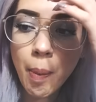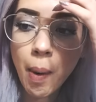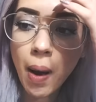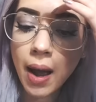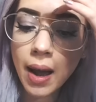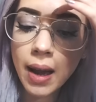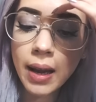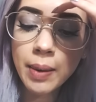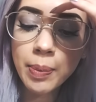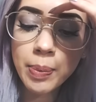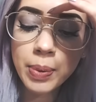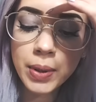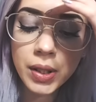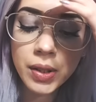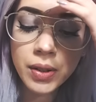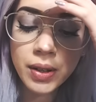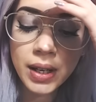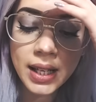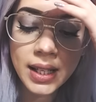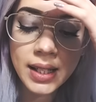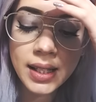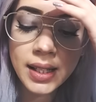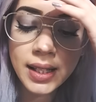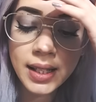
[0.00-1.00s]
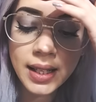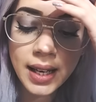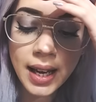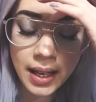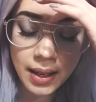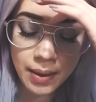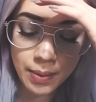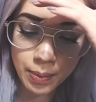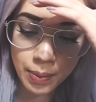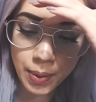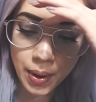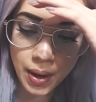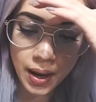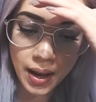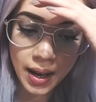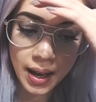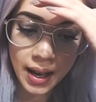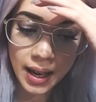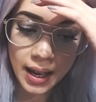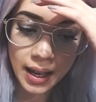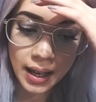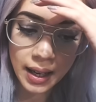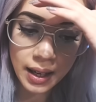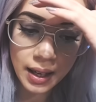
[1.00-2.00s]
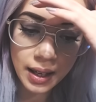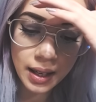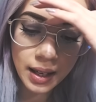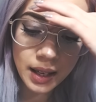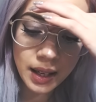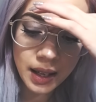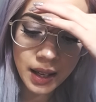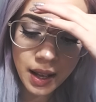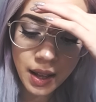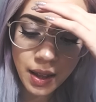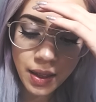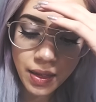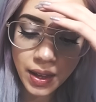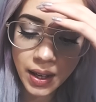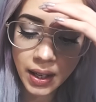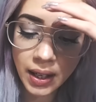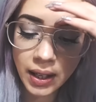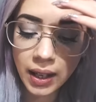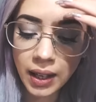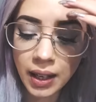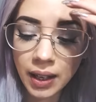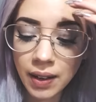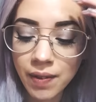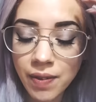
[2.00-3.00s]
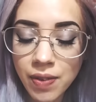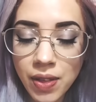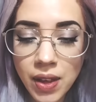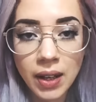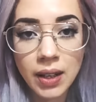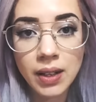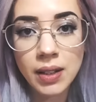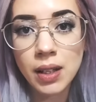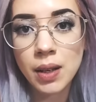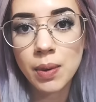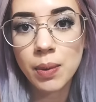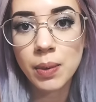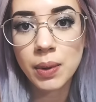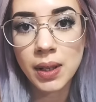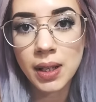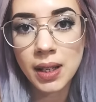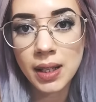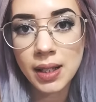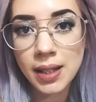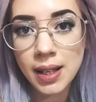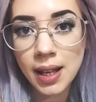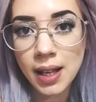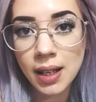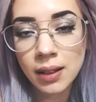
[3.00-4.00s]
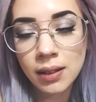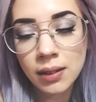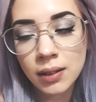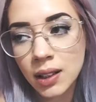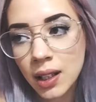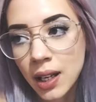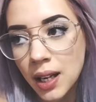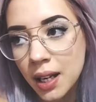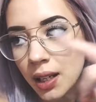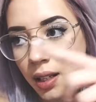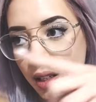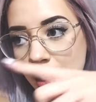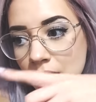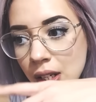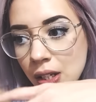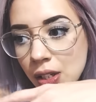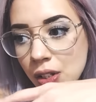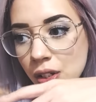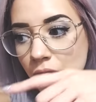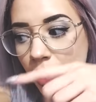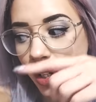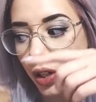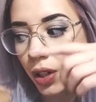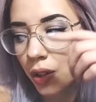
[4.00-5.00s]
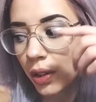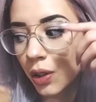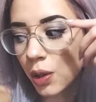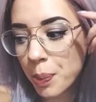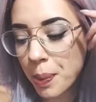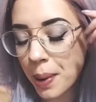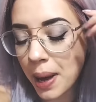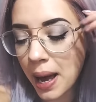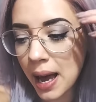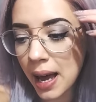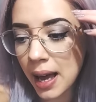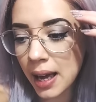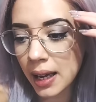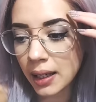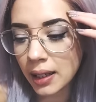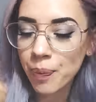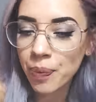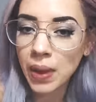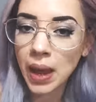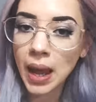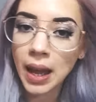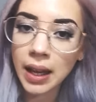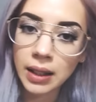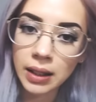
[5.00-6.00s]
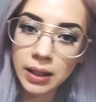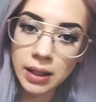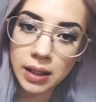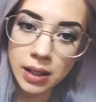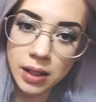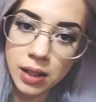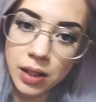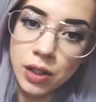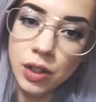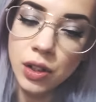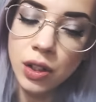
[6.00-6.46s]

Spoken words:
But I procrastinate by thinking of things I want to sell. Like, I showed the bag, and as I